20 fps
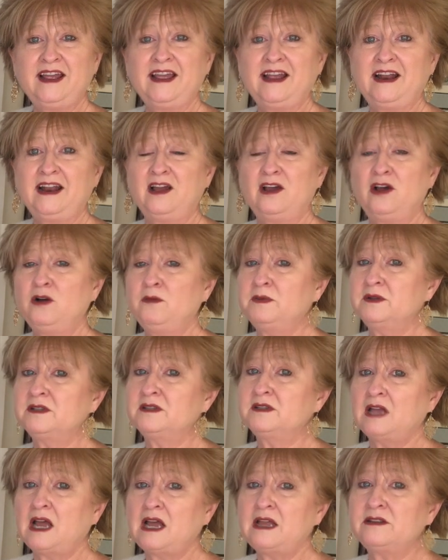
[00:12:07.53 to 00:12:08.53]
and I hope it's
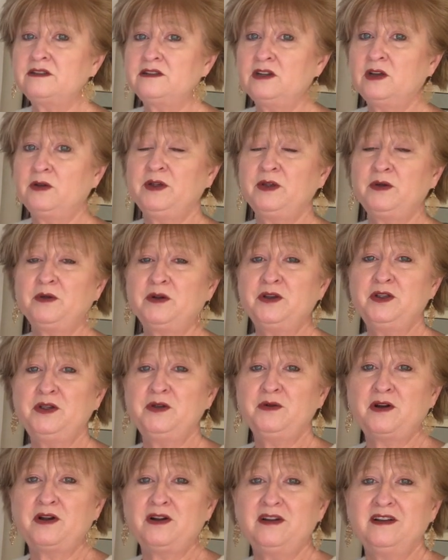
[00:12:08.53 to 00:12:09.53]
not snowing where
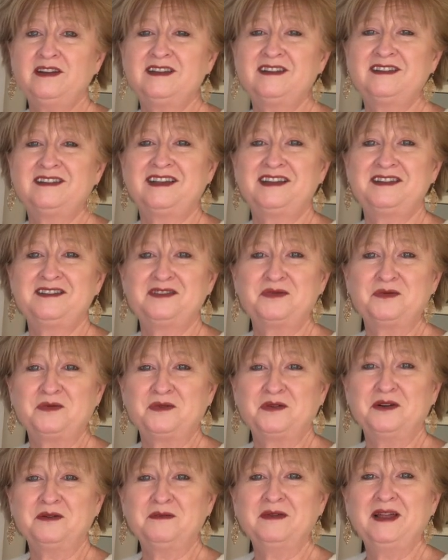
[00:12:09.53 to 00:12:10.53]
you are and it's nice and
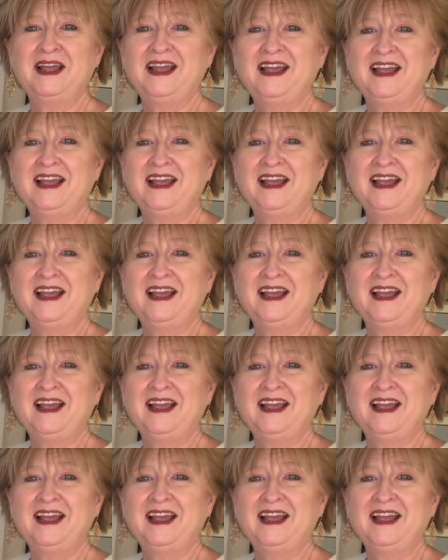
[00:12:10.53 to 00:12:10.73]
warm.